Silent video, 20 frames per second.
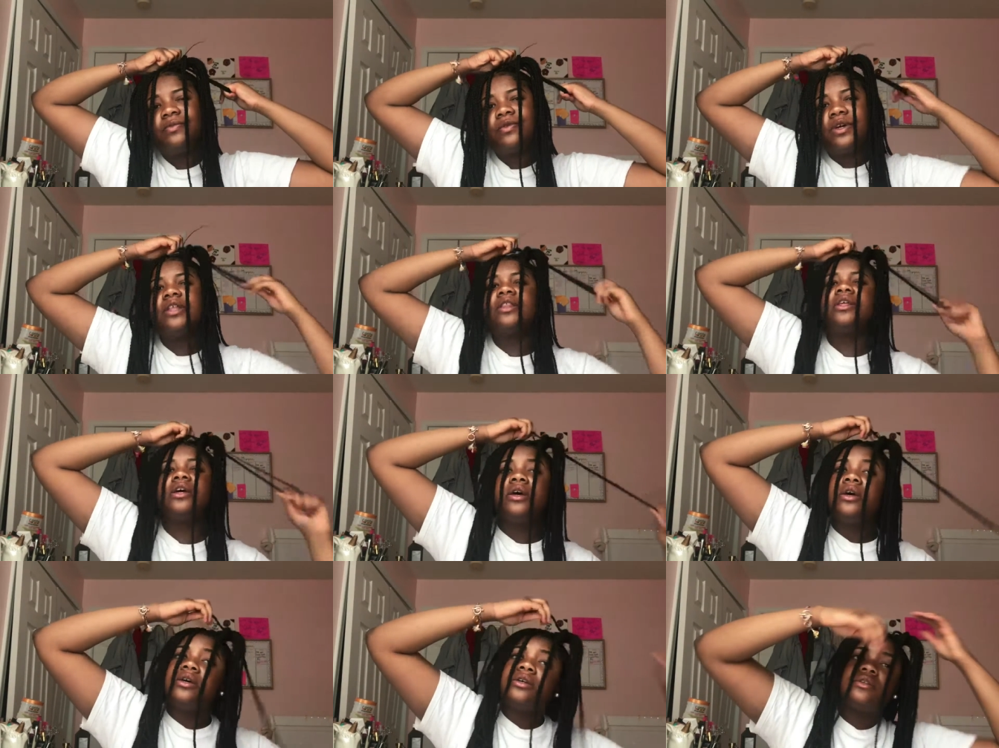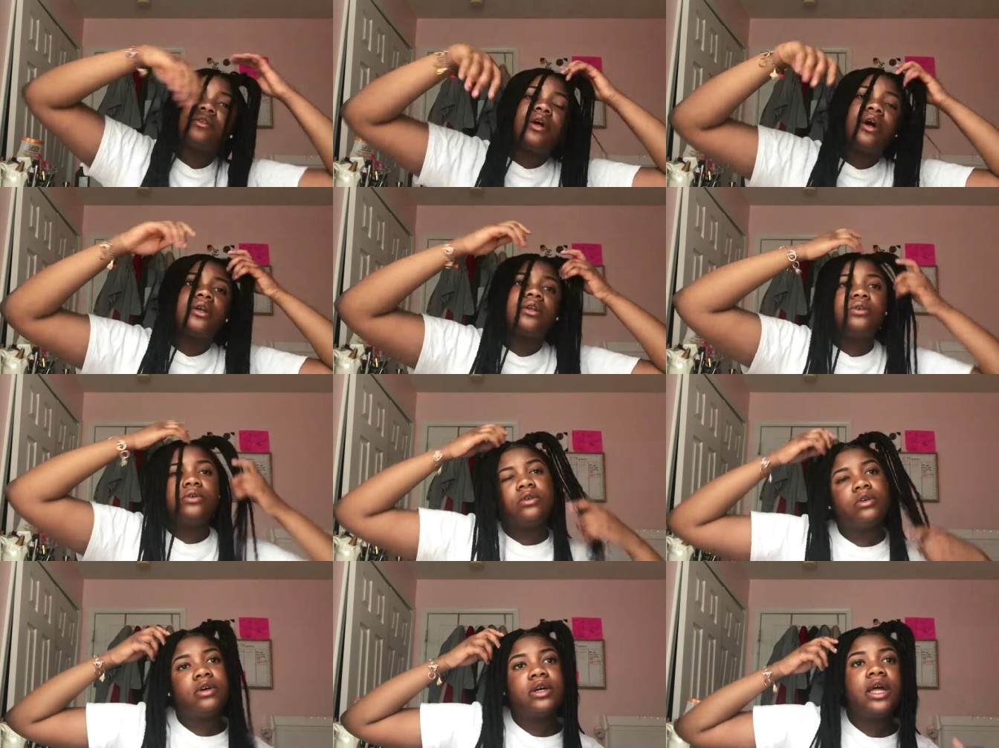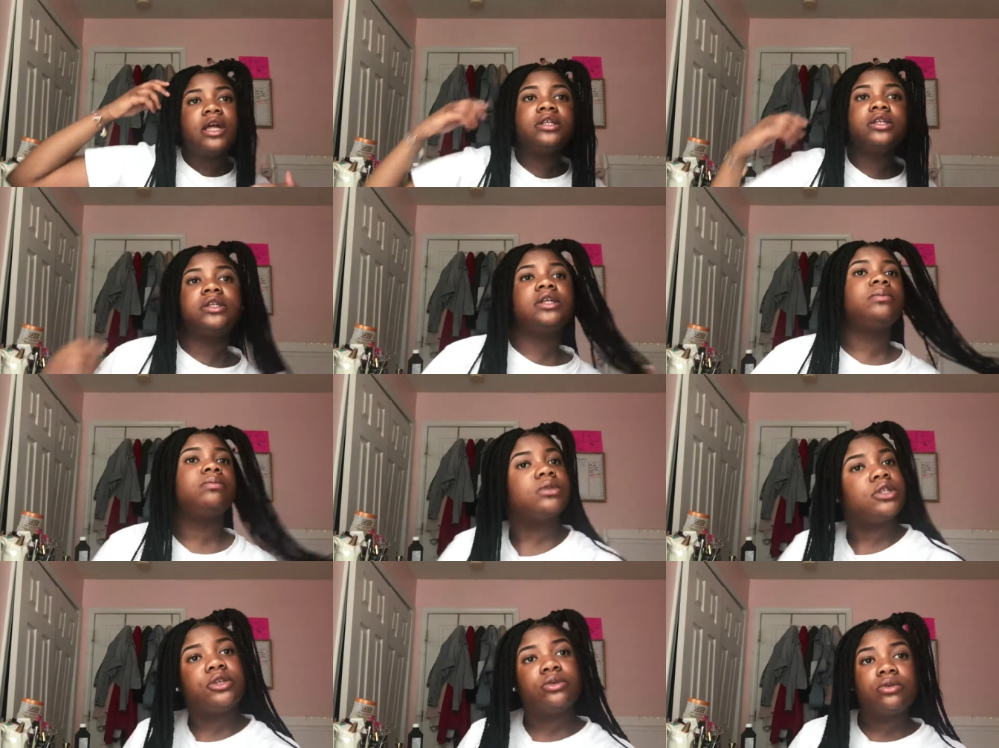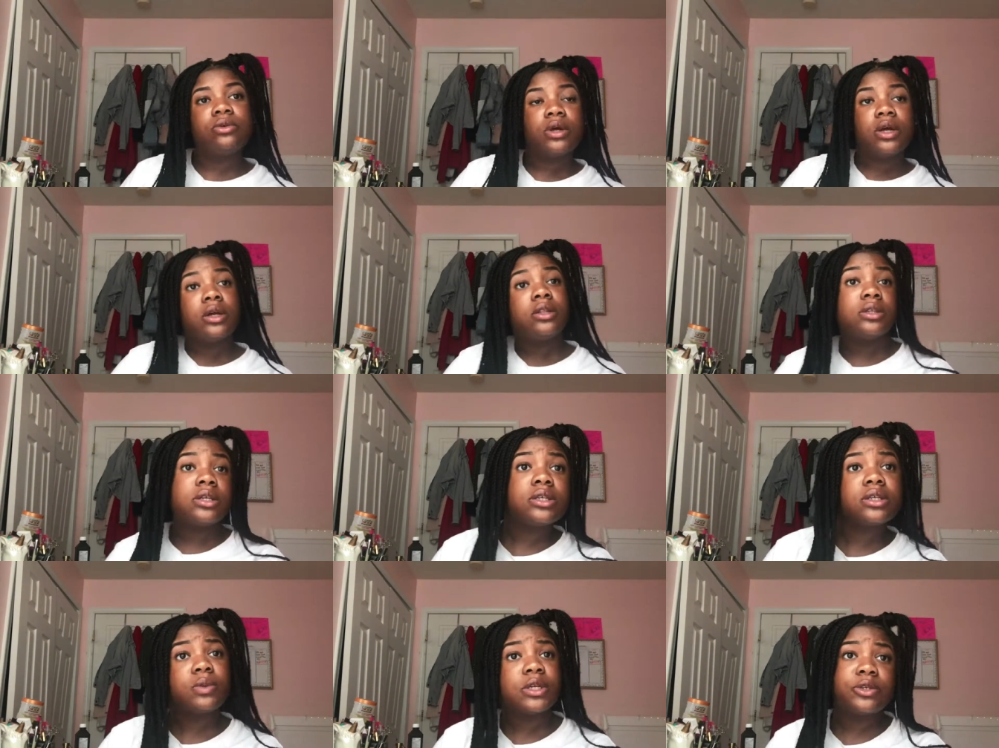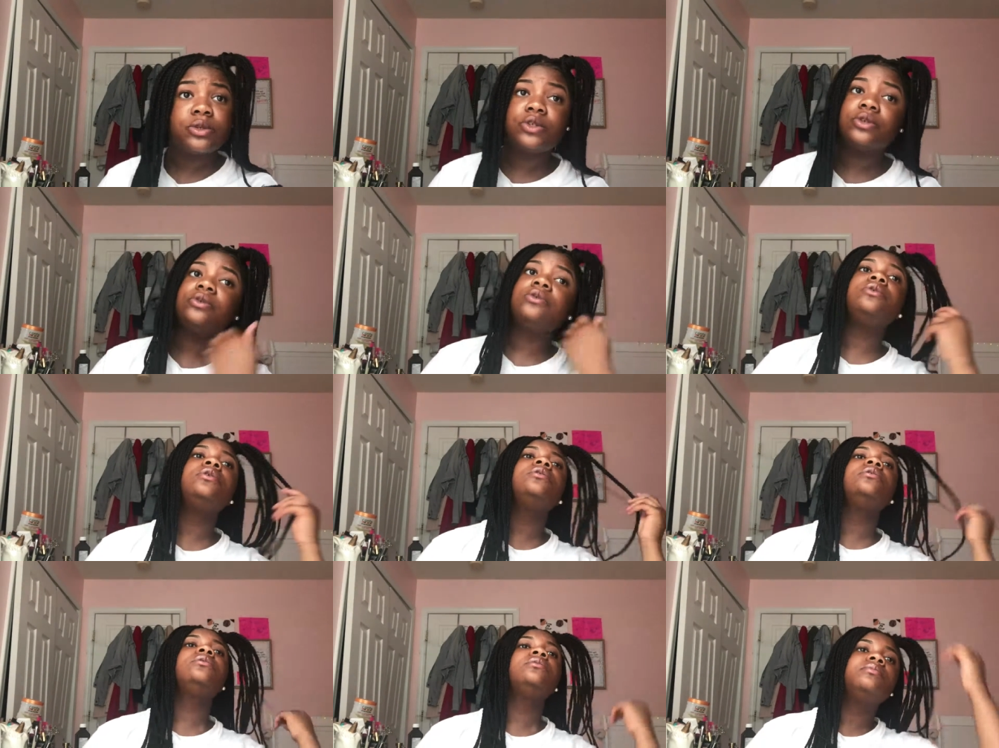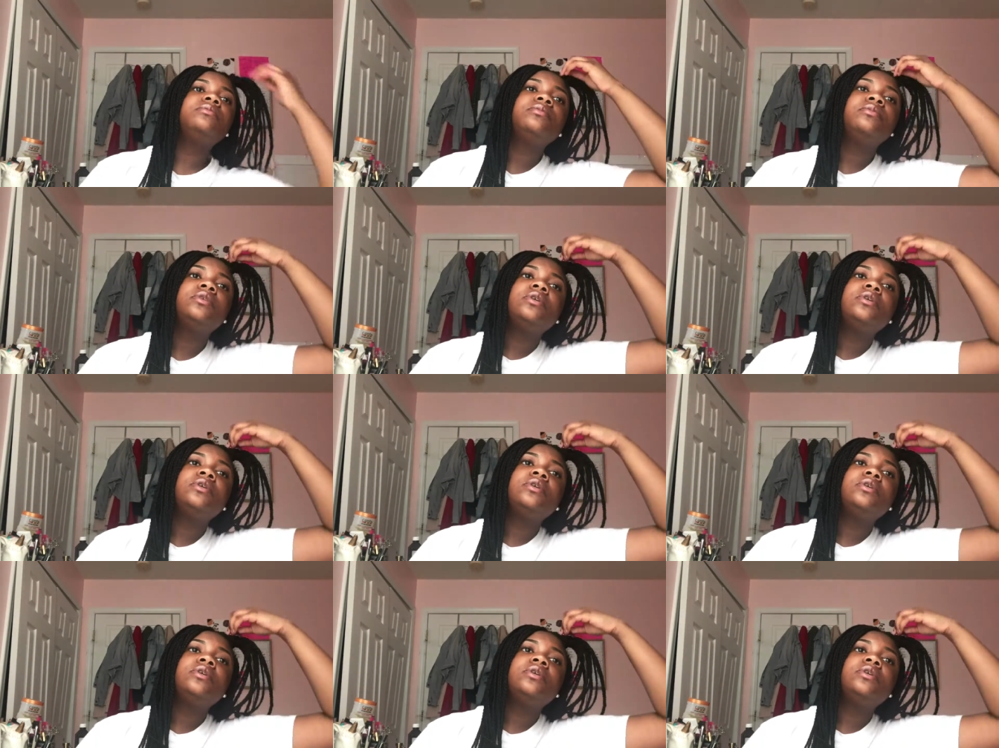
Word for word: I be getting so distracted in my videos. But